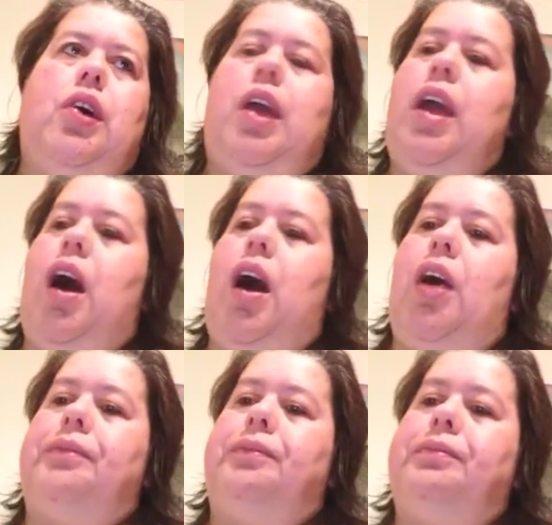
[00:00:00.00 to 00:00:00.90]
he
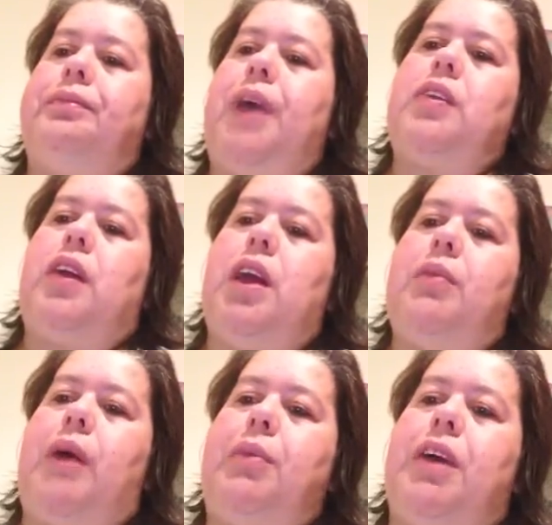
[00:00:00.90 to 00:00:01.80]
uh, basically
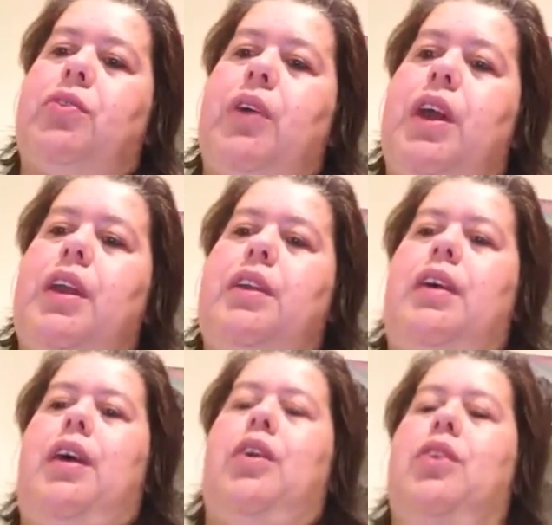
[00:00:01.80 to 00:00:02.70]
my best friend
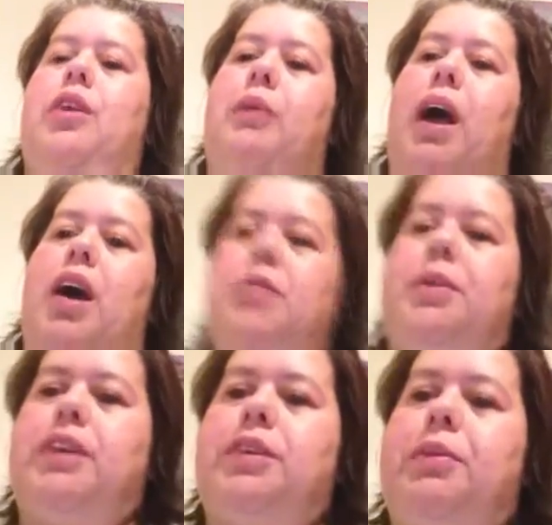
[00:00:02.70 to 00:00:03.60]
other than my
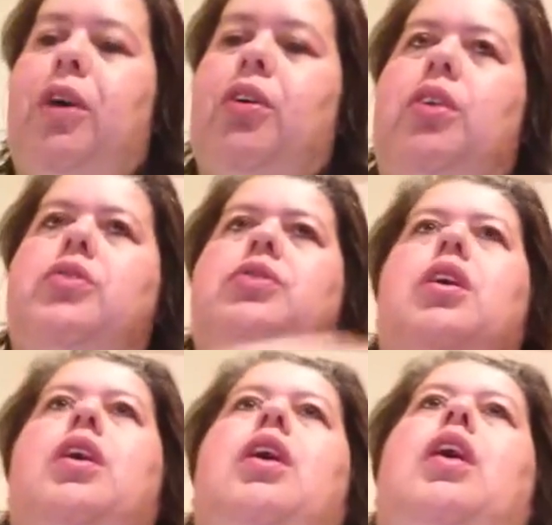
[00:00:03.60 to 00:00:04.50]
husband is a Melrose
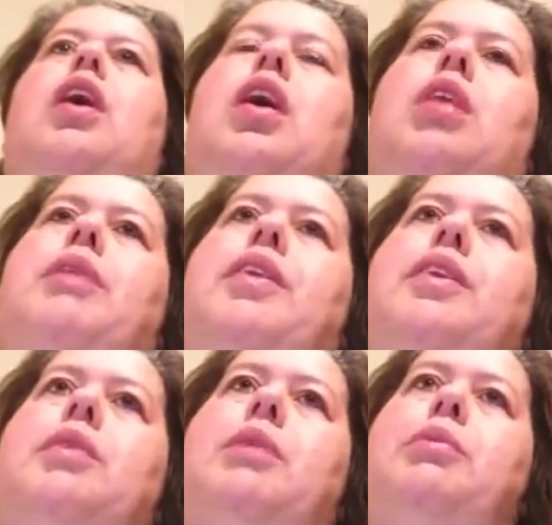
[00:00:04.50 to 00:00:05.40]
um,
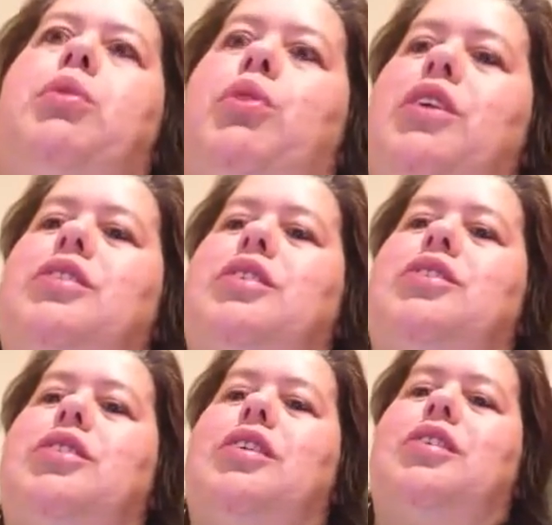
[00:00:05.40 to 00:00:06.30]
other than my boys,
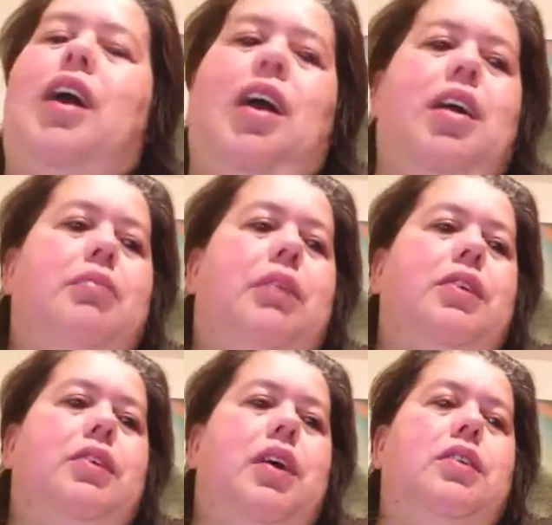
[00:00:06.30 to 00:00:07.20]
should I say, my
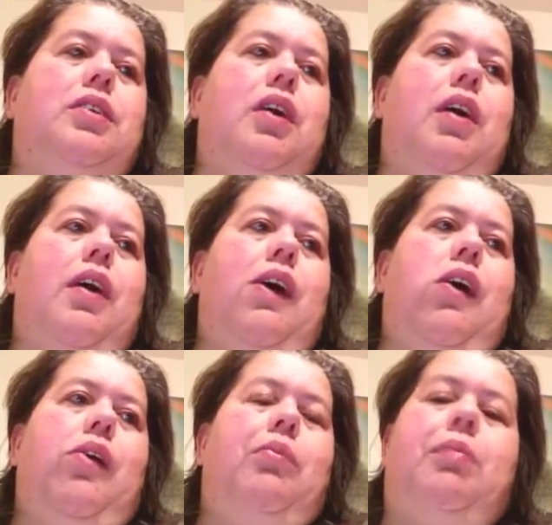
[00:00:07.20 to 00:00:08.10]
sons.
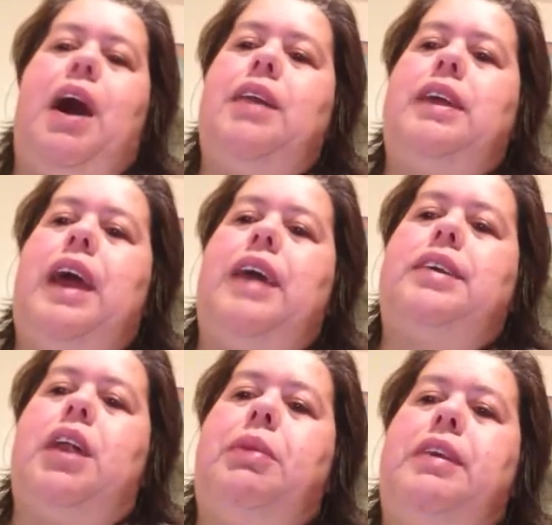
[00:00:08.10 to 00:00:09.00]
But today's
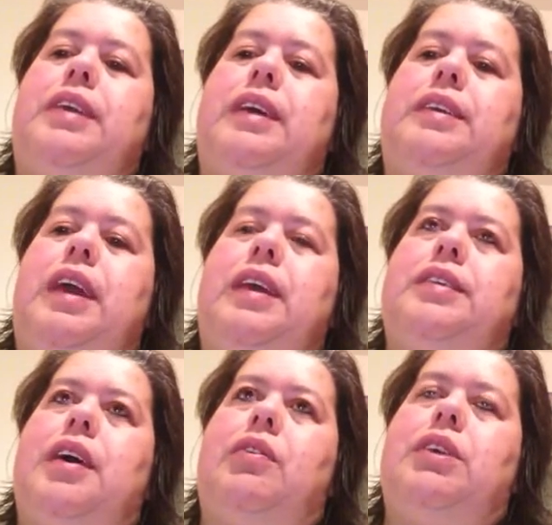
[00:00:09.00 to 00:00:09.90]
going to be 16
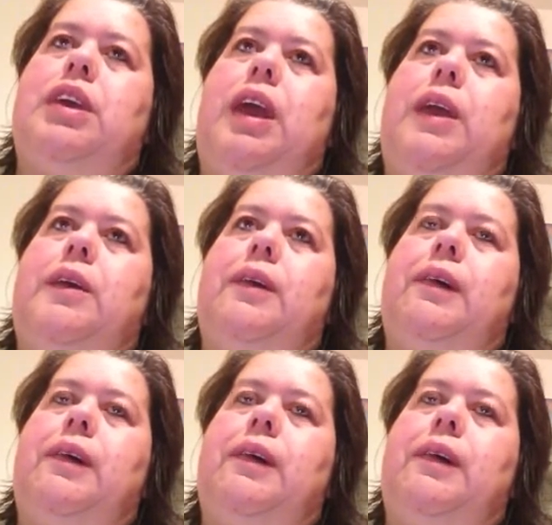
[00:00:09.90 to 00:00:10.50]
and 17.